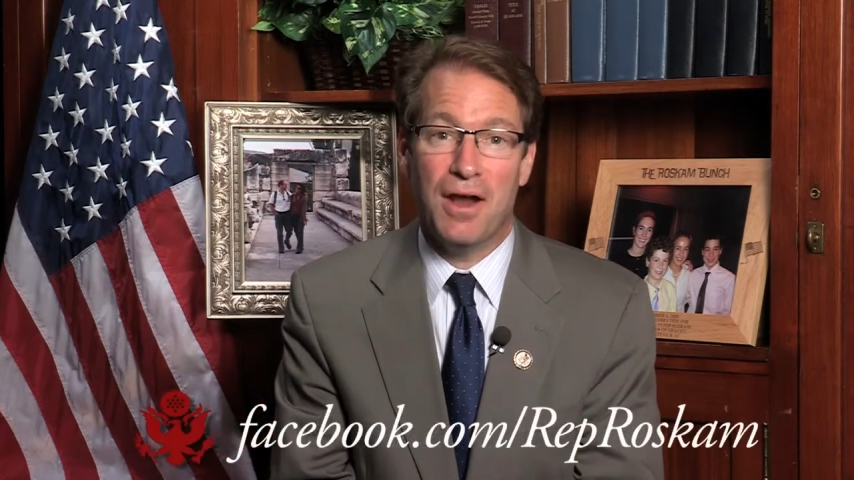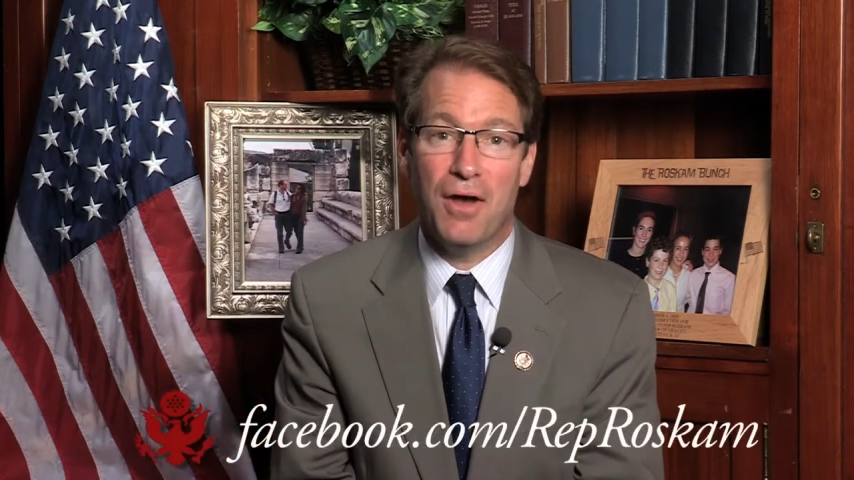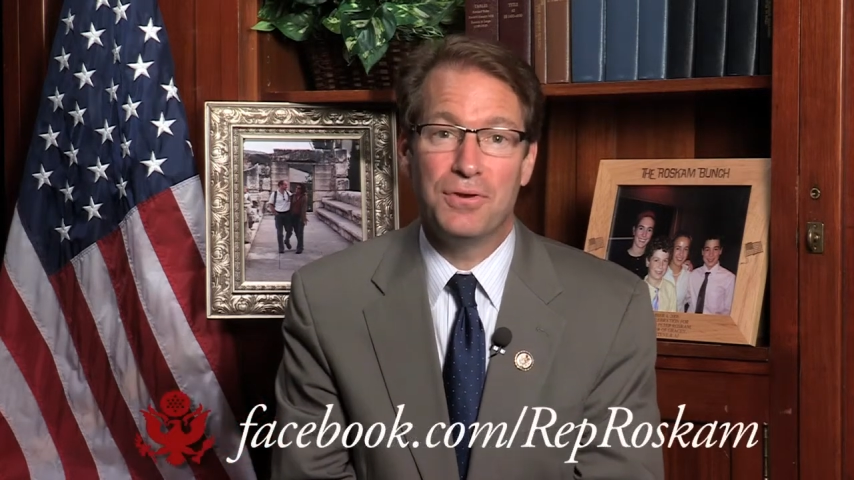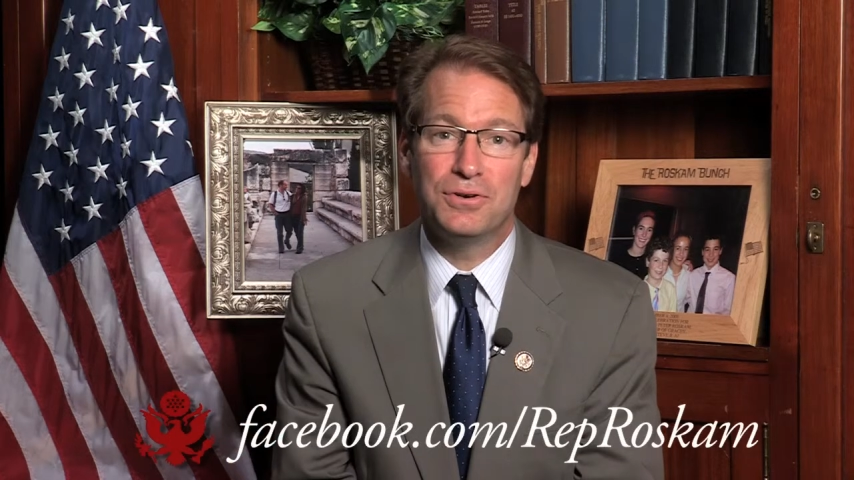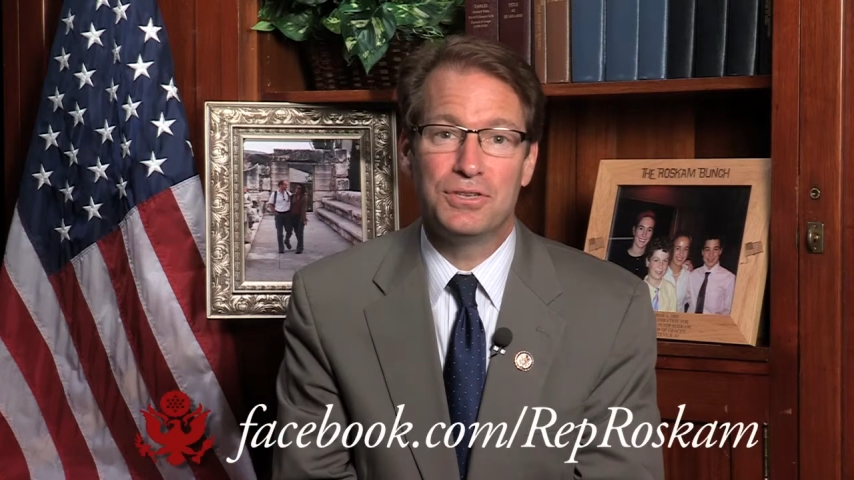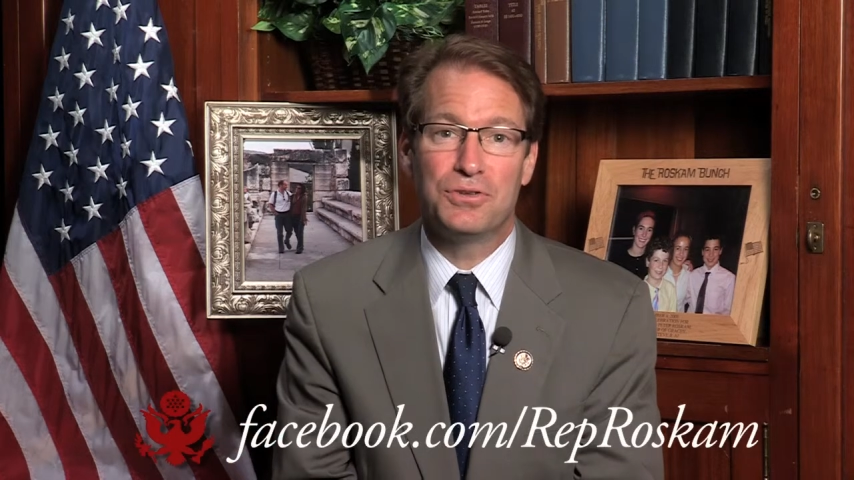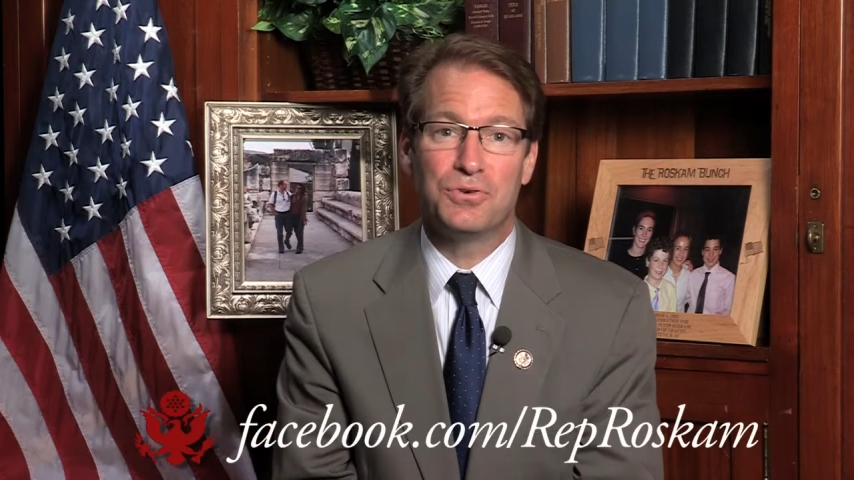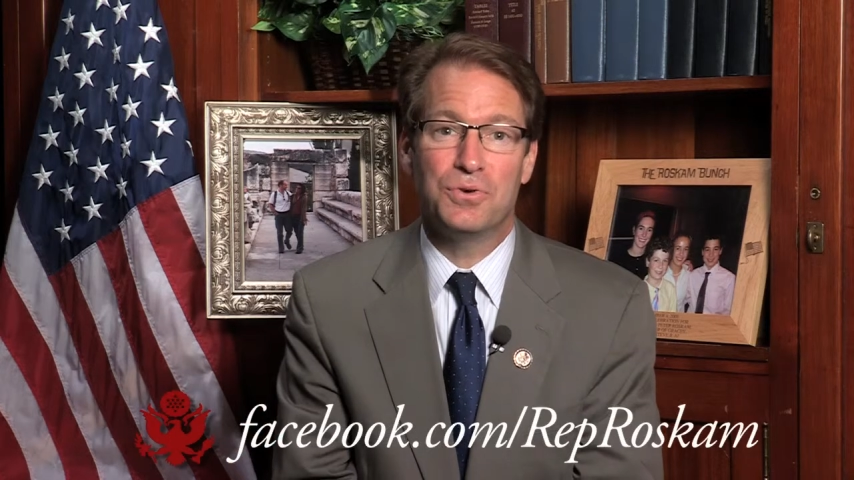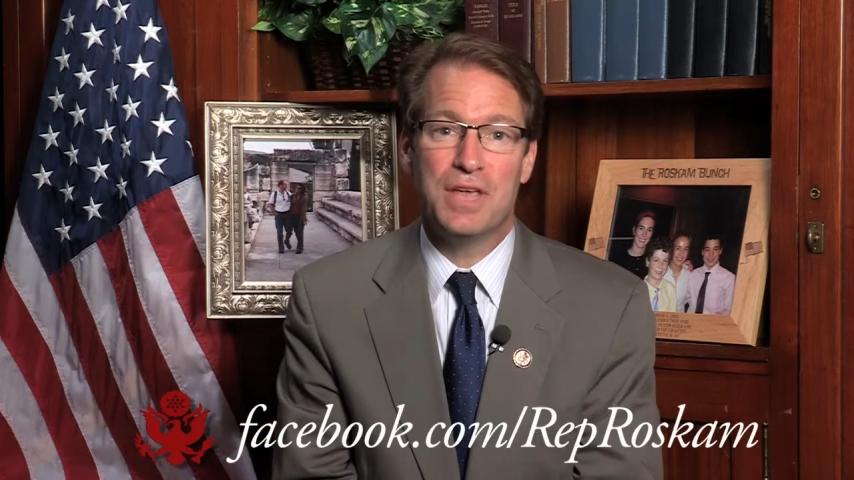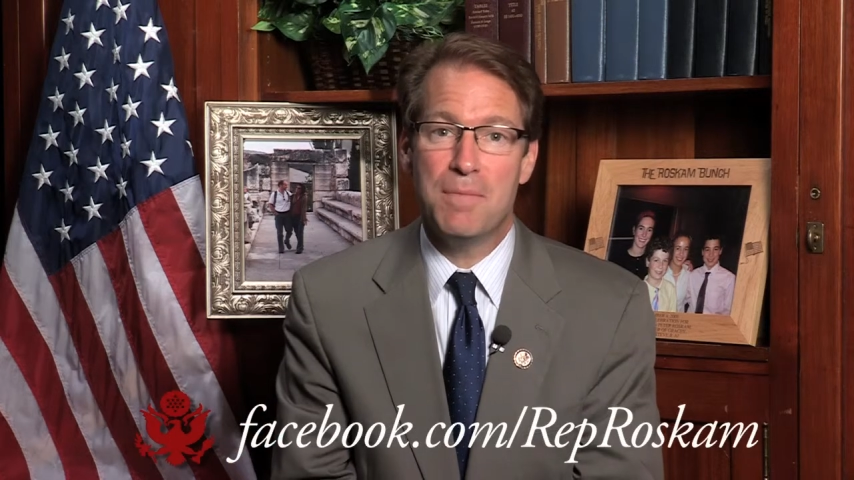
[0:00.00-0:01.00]
others
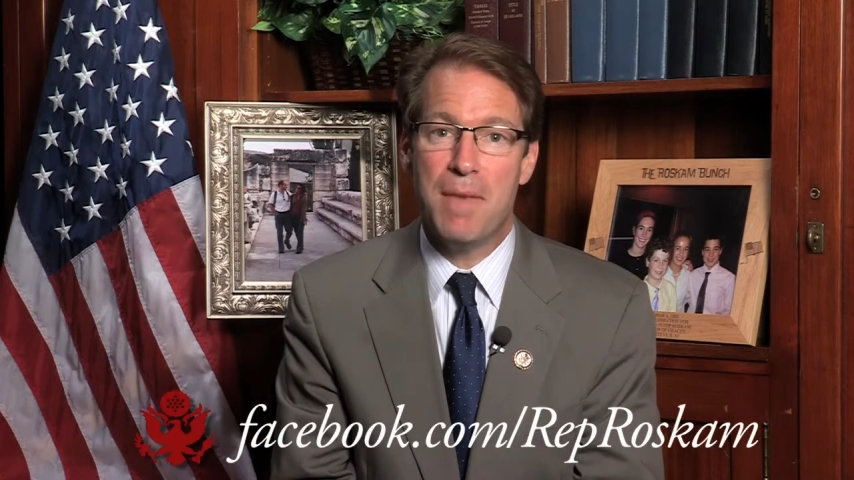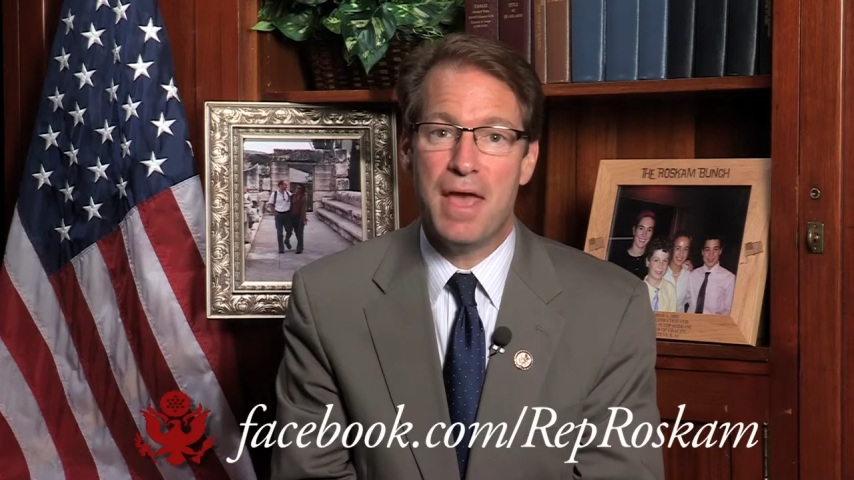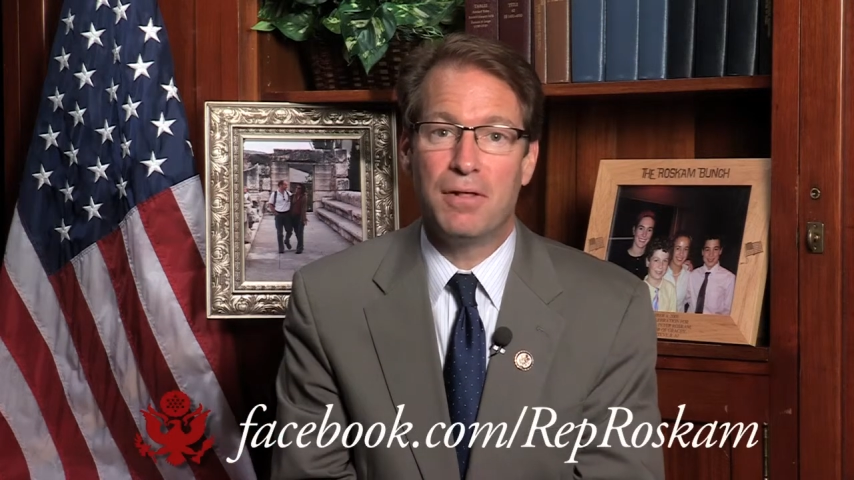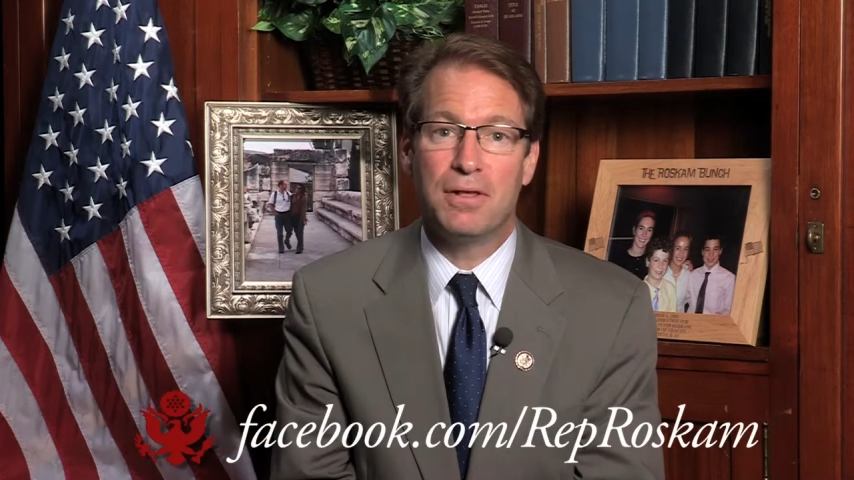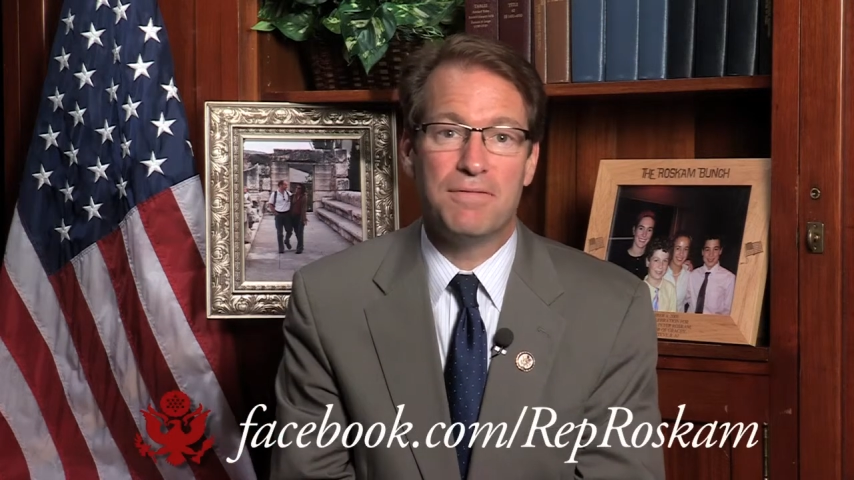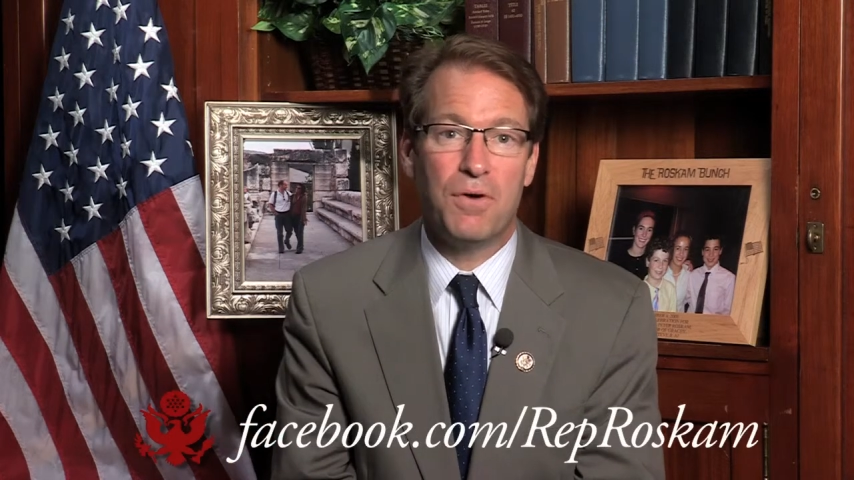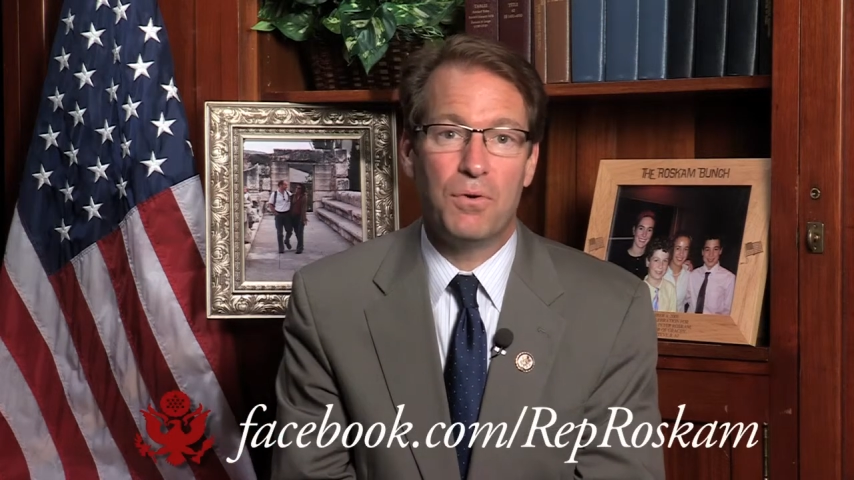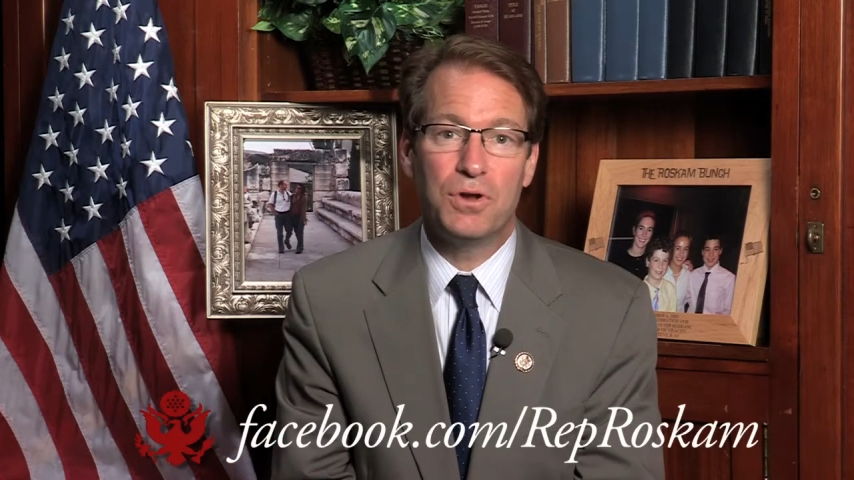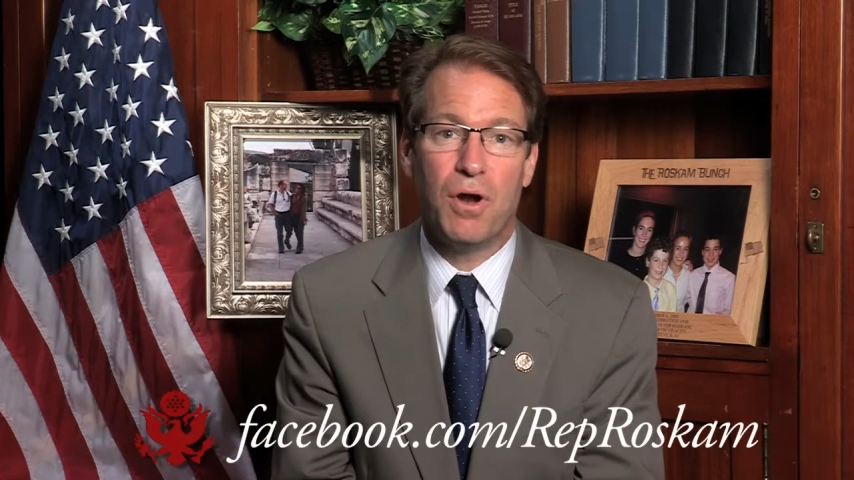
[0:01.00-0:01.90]
through email and phone